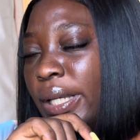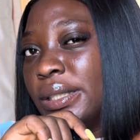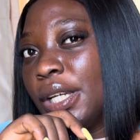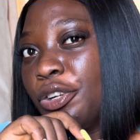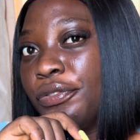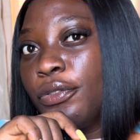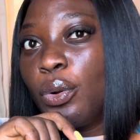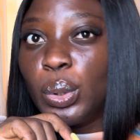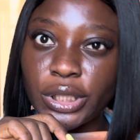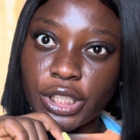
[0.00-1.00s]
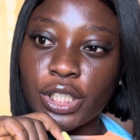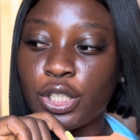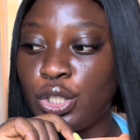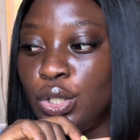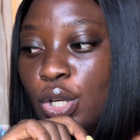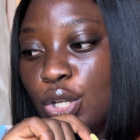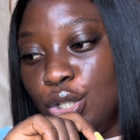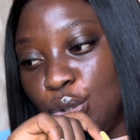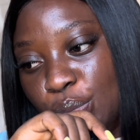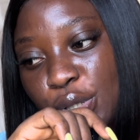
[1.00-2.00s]
Instead of coding,
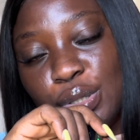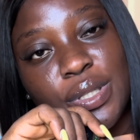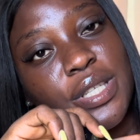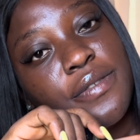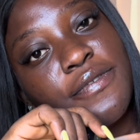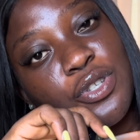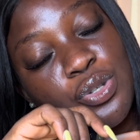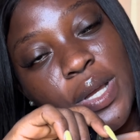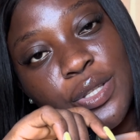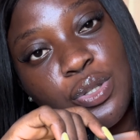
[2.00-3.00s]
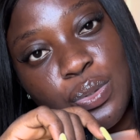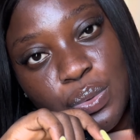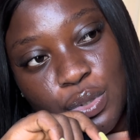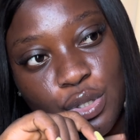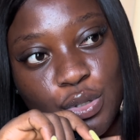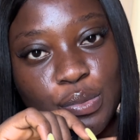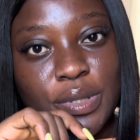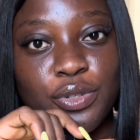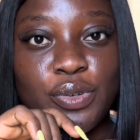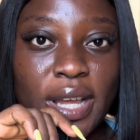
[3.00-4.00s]
you'll be using visual tools, you'll
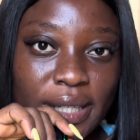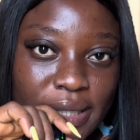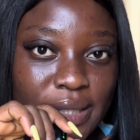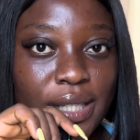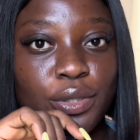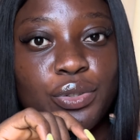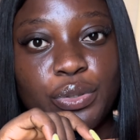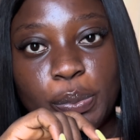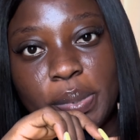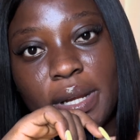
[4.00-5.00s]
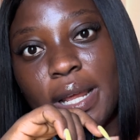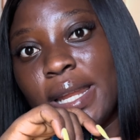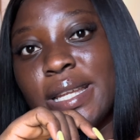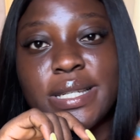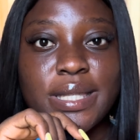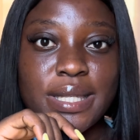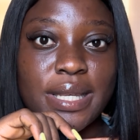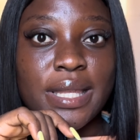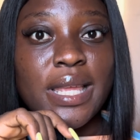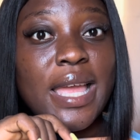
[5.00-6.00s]
be dragging and dropping and
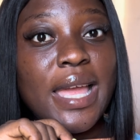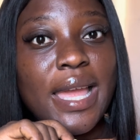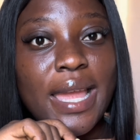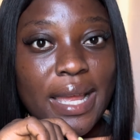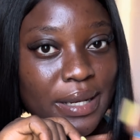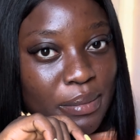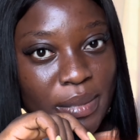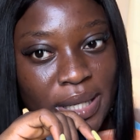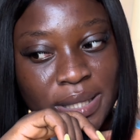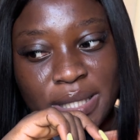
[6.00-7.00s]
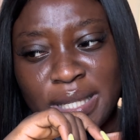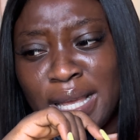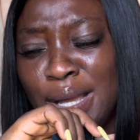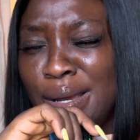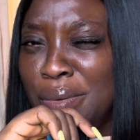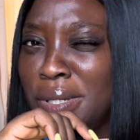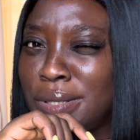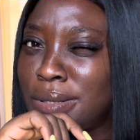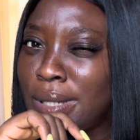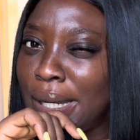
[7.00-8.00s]
editing elements,
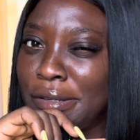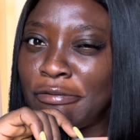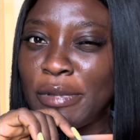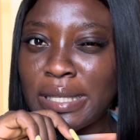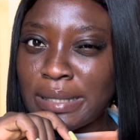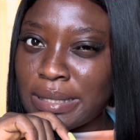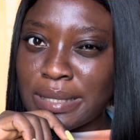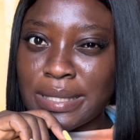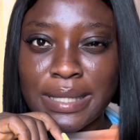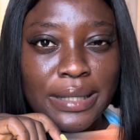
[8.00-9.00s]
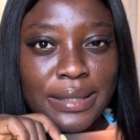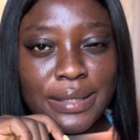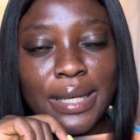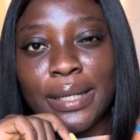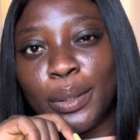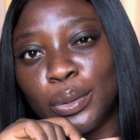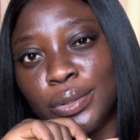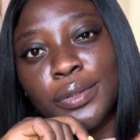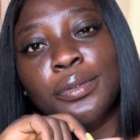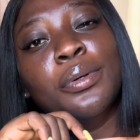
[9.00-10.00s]
which kind of makes it easier and
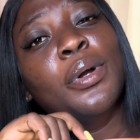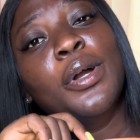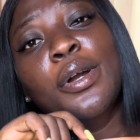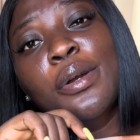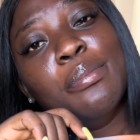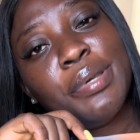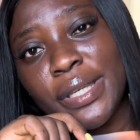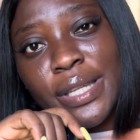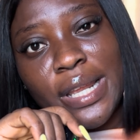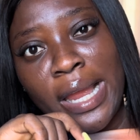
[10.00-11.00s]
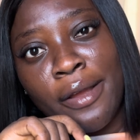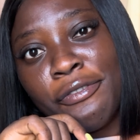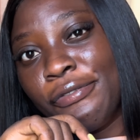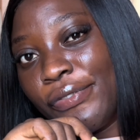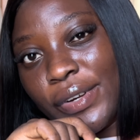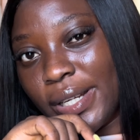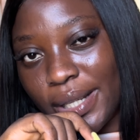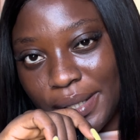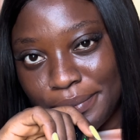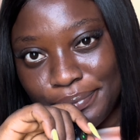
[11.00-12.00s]
also beginner
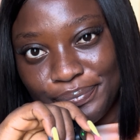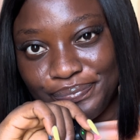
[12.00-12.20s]
friendly.